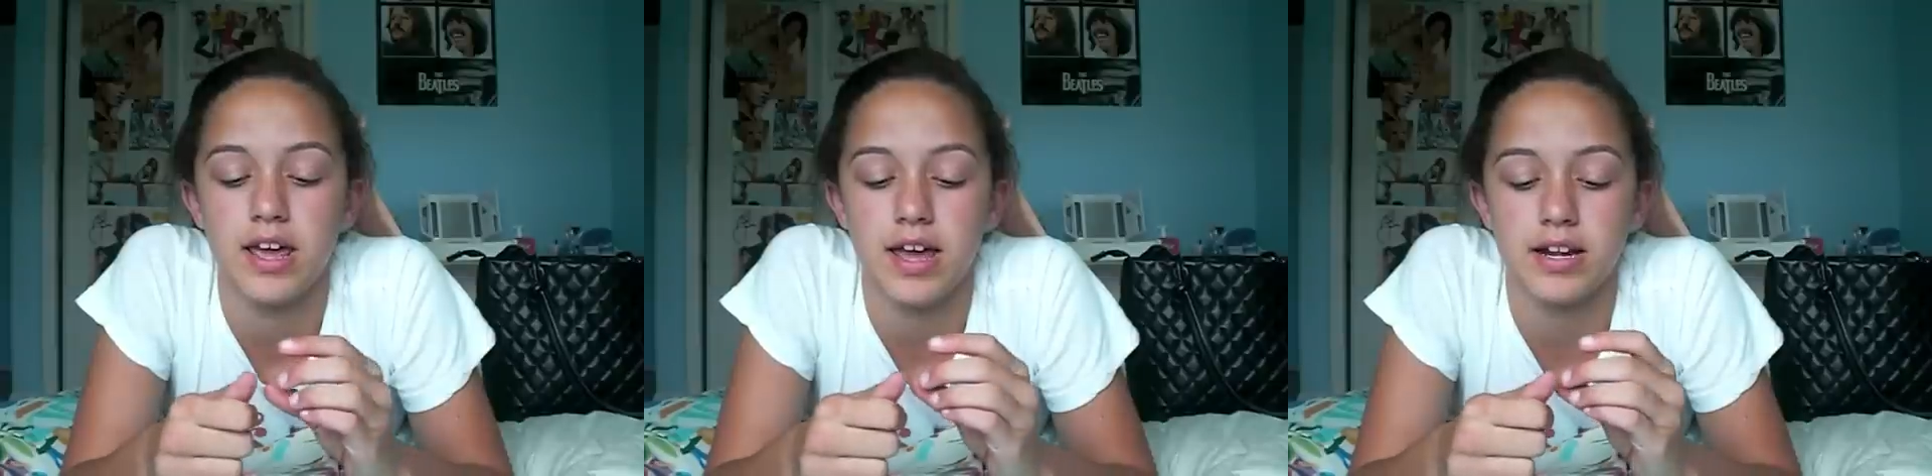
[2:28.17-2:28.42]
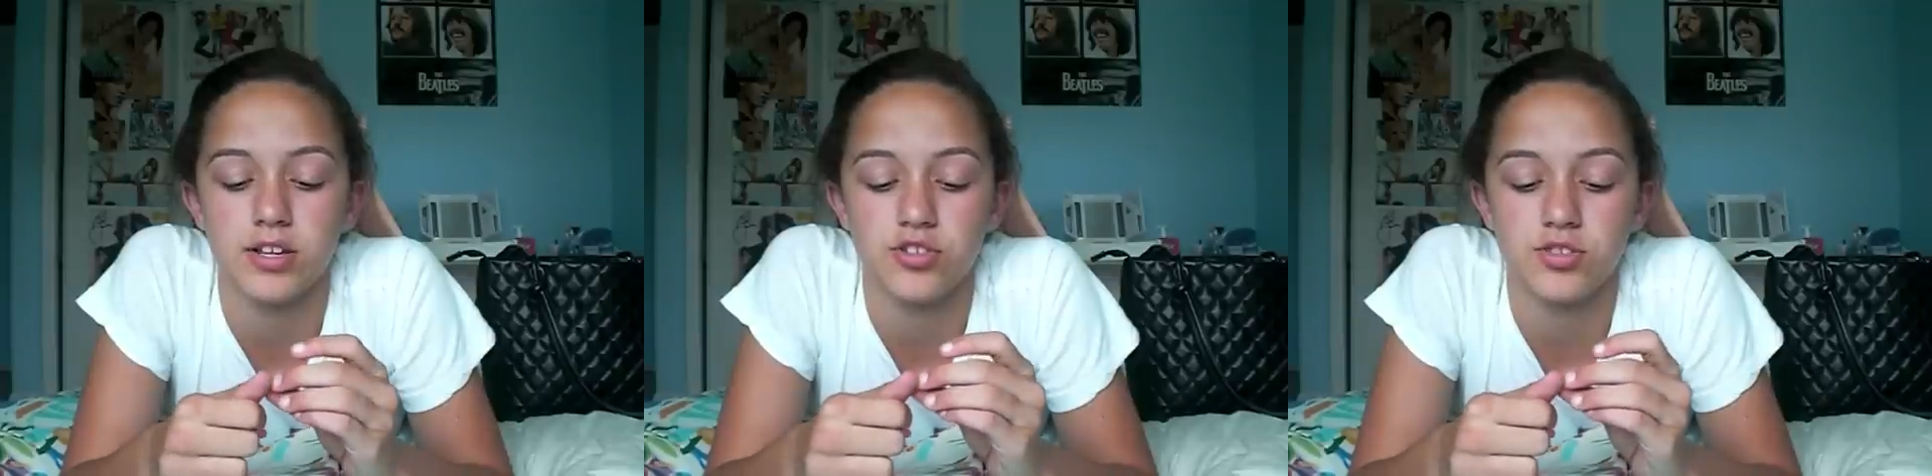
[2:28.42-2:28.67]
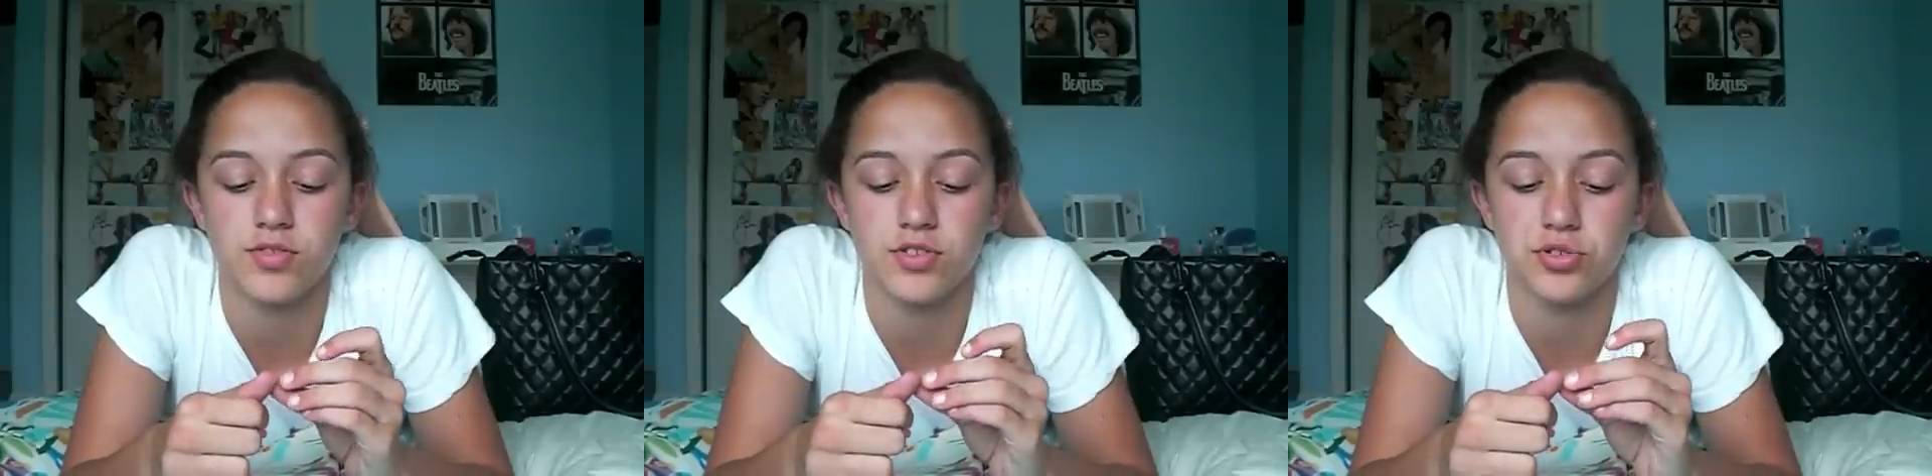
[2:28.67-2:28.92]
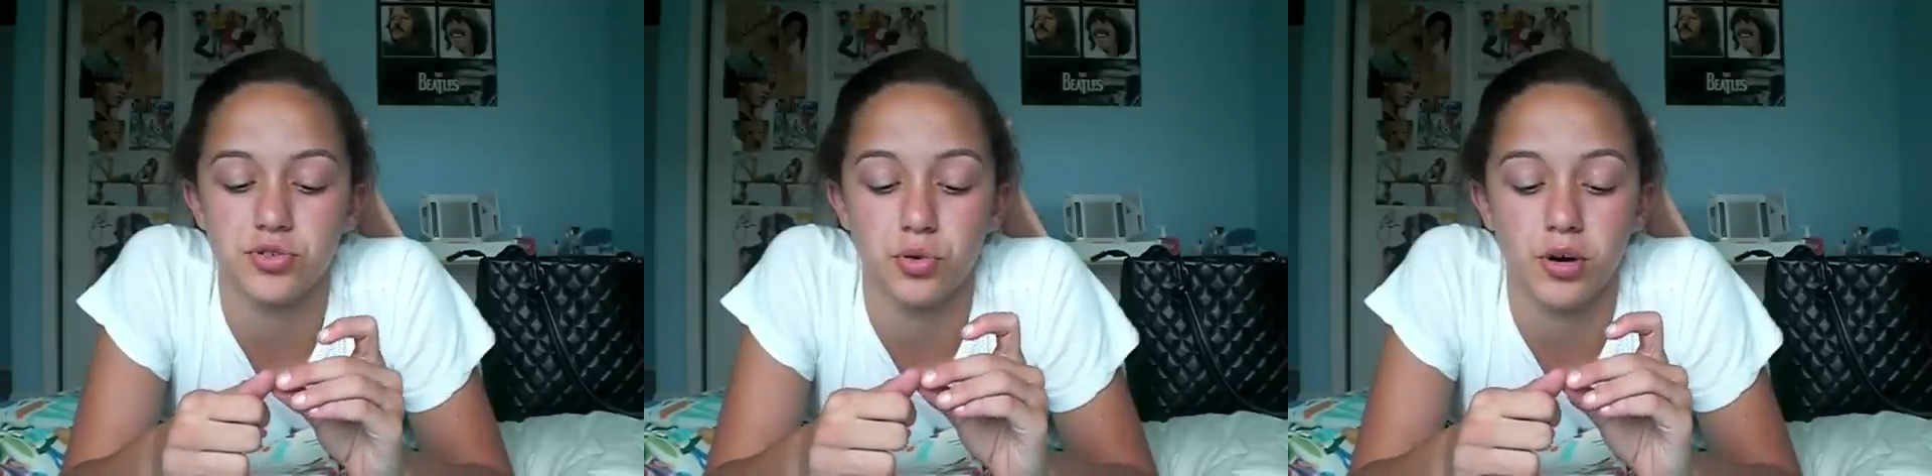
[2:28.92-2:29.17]
and it's just for
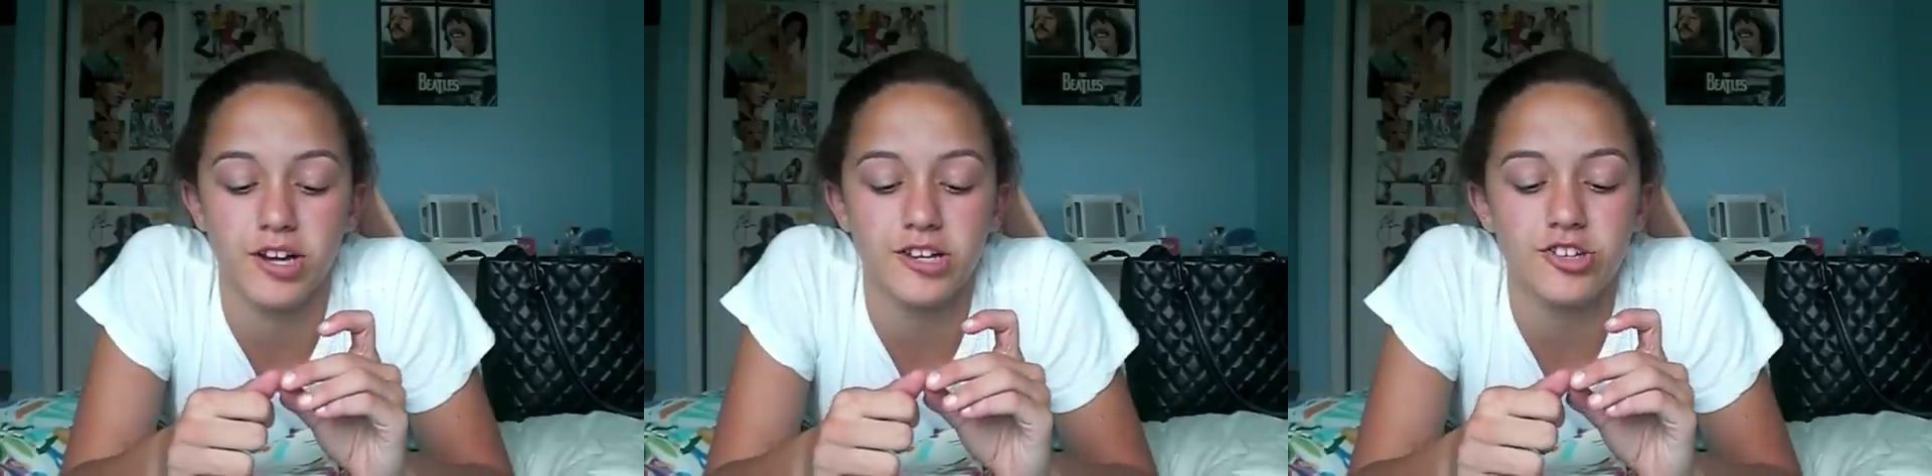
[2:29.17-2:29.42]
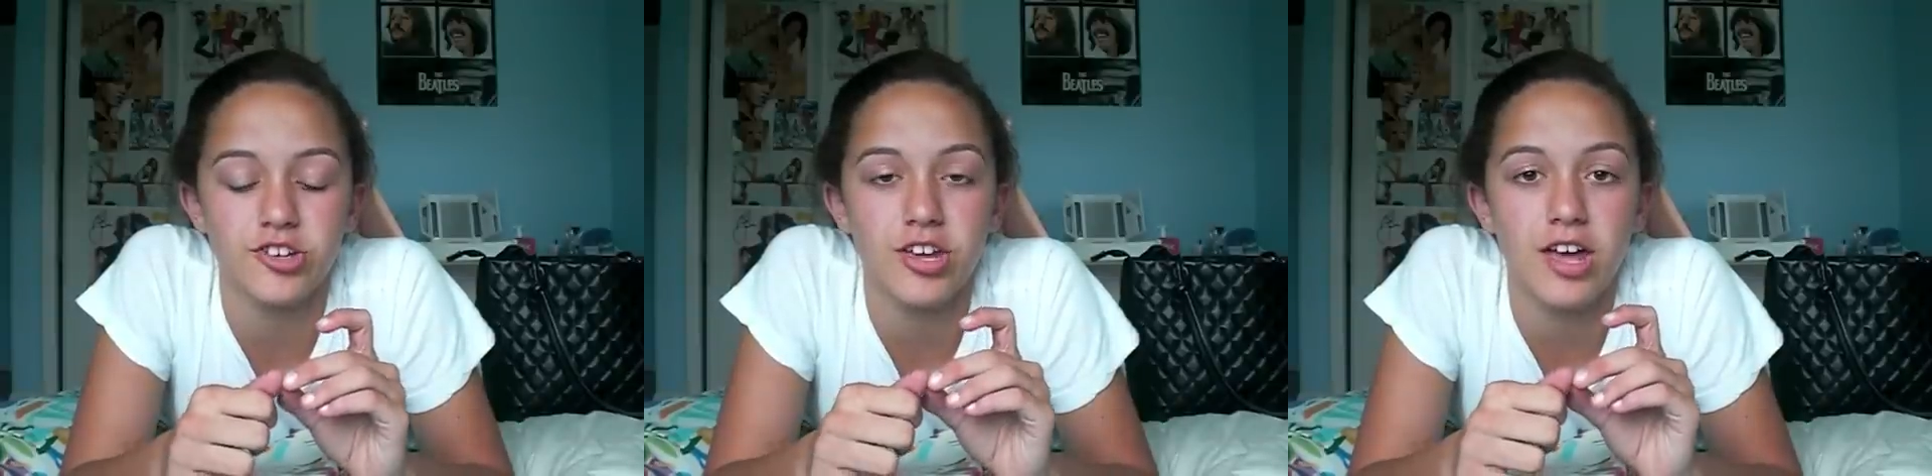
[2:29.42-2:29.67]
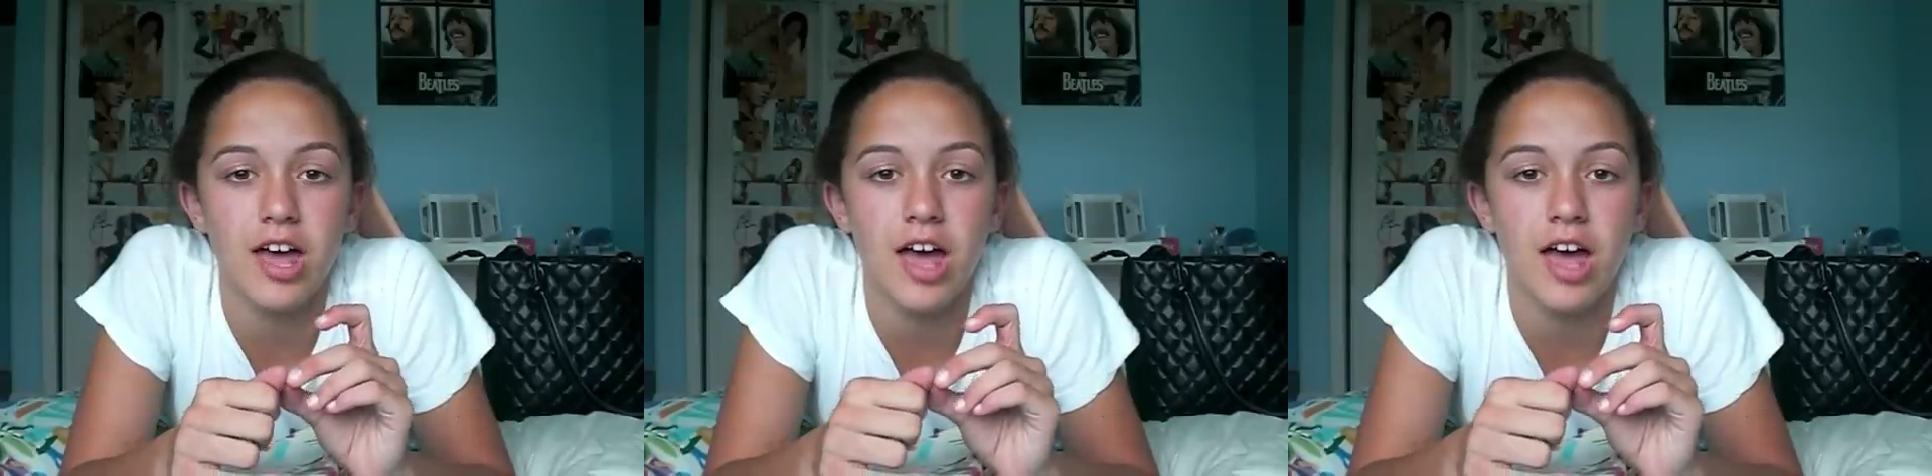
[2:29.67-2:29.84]
storage.